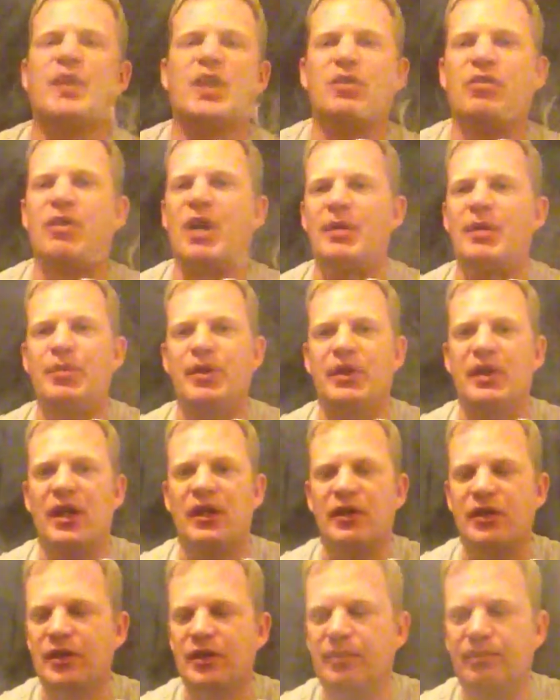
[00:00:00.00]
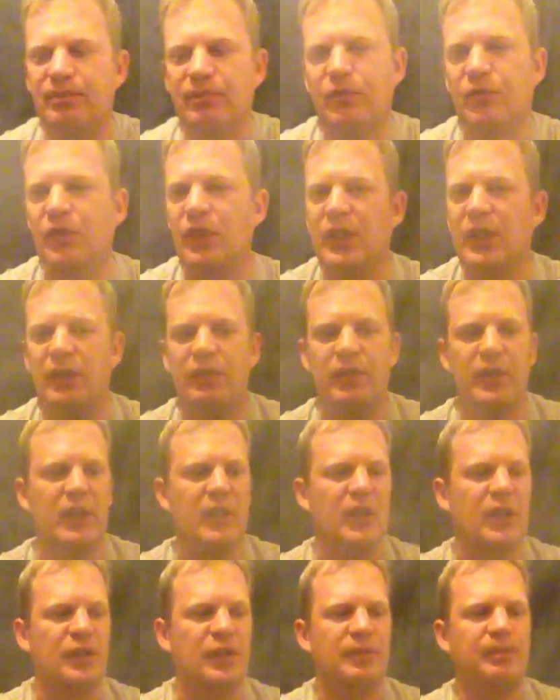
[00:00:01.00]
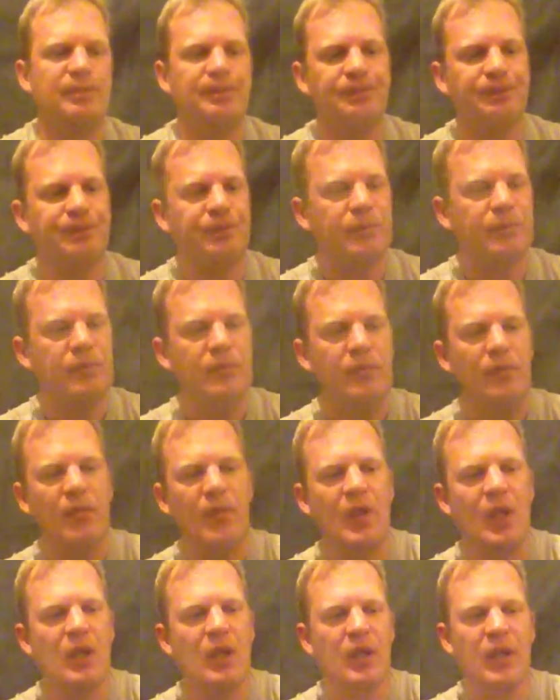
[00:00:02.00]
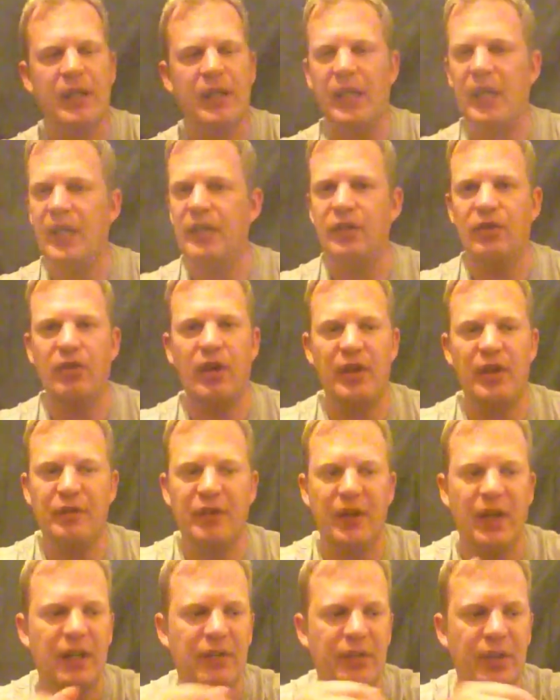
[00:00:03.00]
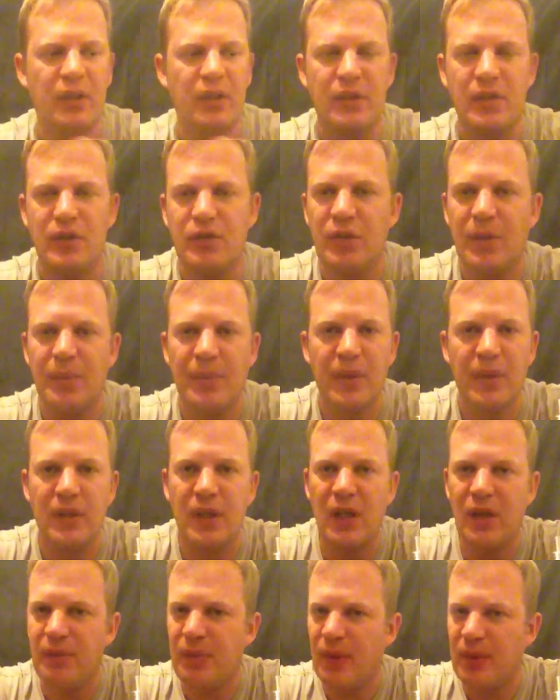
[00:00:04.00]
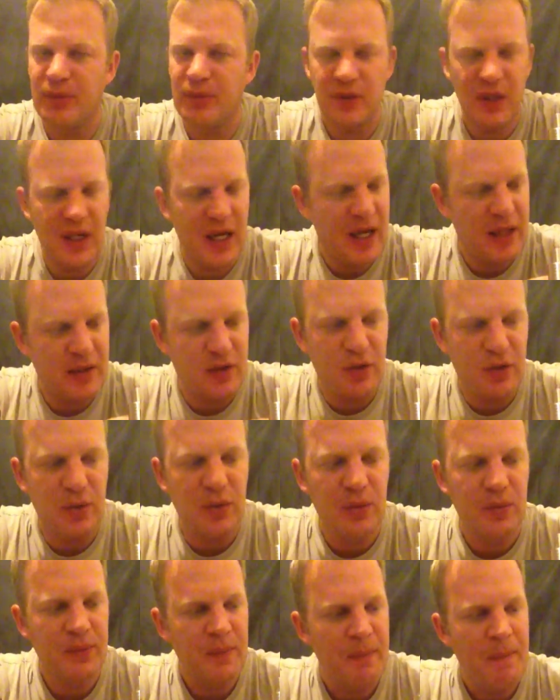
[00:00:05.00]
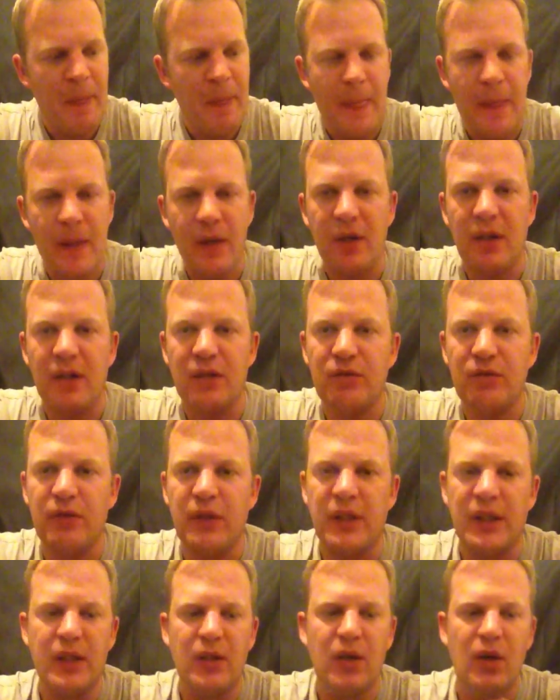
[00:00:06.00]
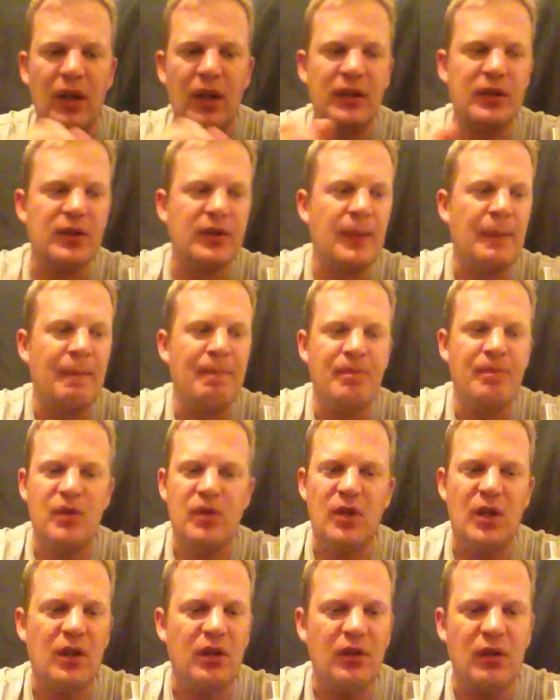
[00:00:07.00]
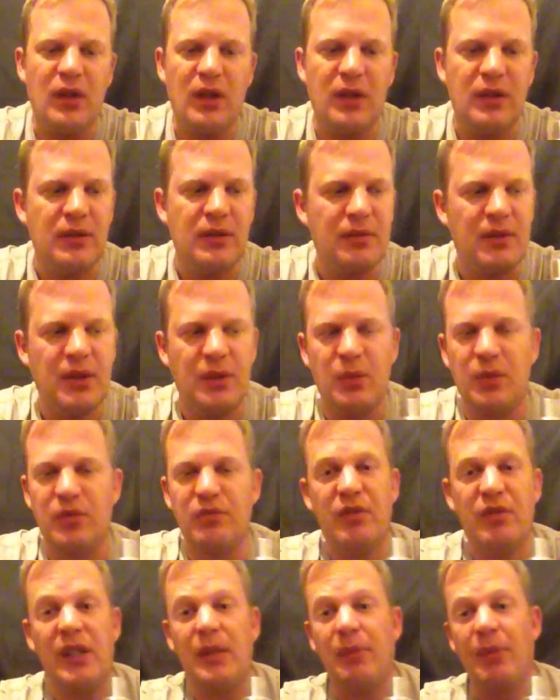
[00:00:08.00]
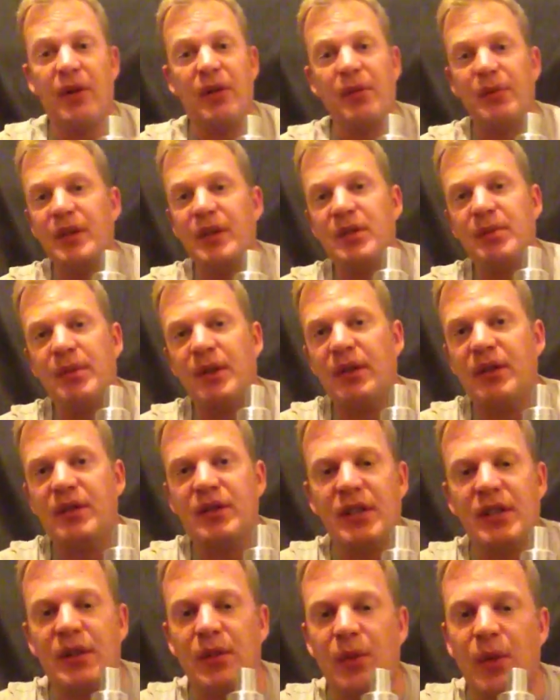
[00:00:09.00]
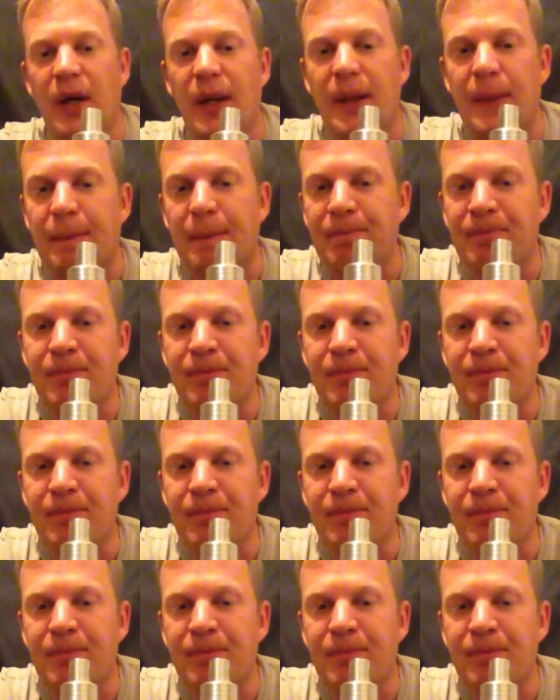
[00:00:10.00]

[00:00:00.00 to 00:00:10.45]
great production, really, really good. Again, great flavour on the dripper, no problems at all. You know, it's really nice. So it wouldn't really bother me, to be honest, either way.